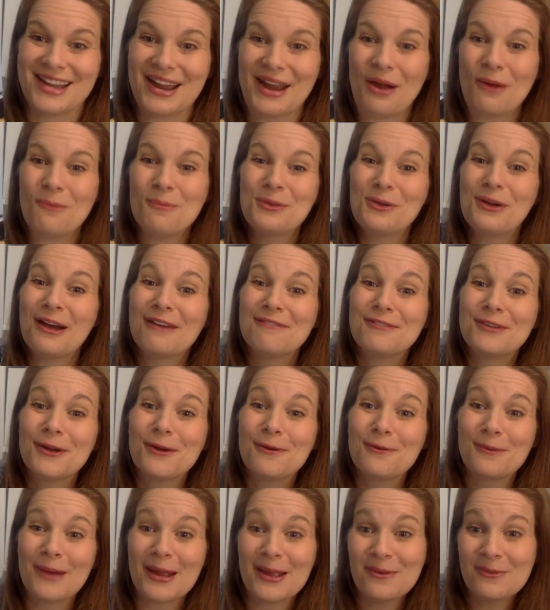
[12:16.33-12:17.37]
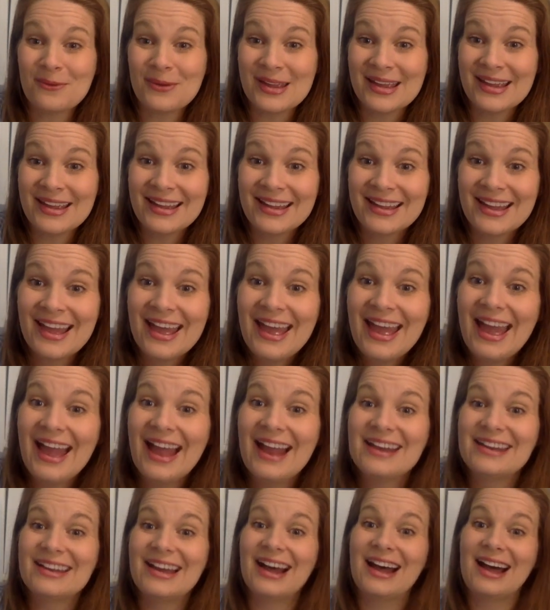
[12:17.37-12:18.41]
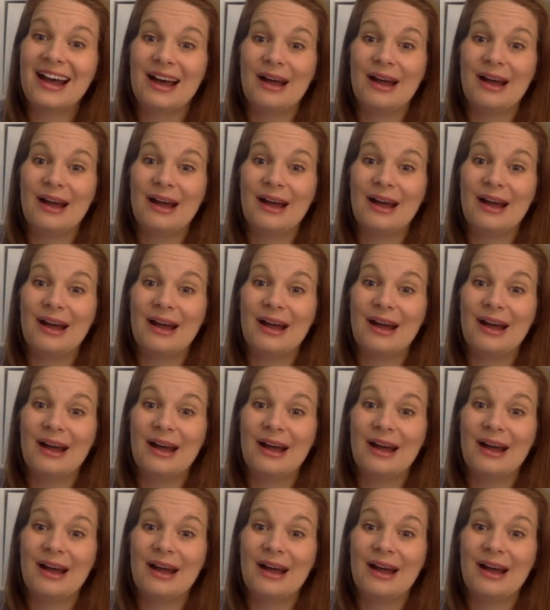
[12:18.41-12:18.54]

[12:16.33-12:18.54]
I hope you have a great week, and